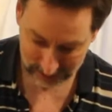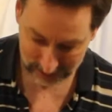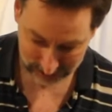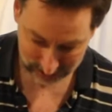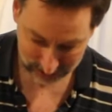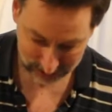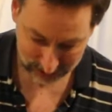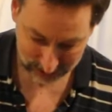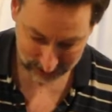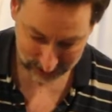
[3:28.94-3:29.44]

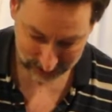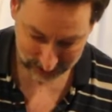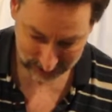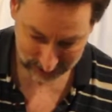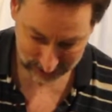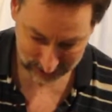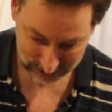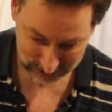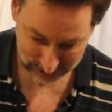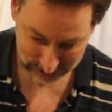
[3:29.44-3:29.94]

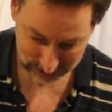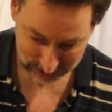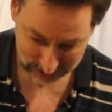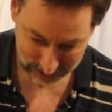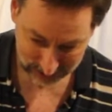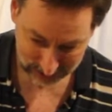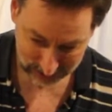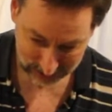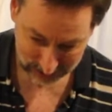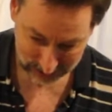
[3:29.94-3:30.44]

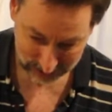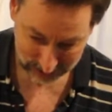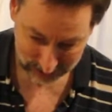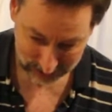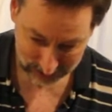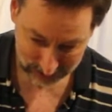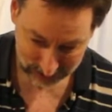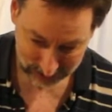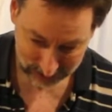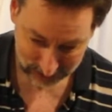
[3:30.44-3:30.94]

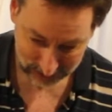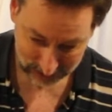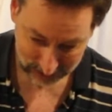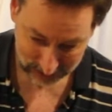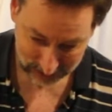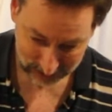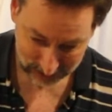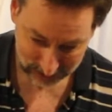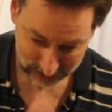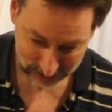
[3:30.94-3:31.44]

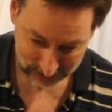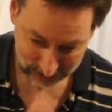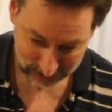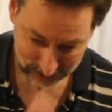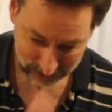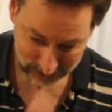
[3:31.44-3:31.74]
No one is speaking in this clip.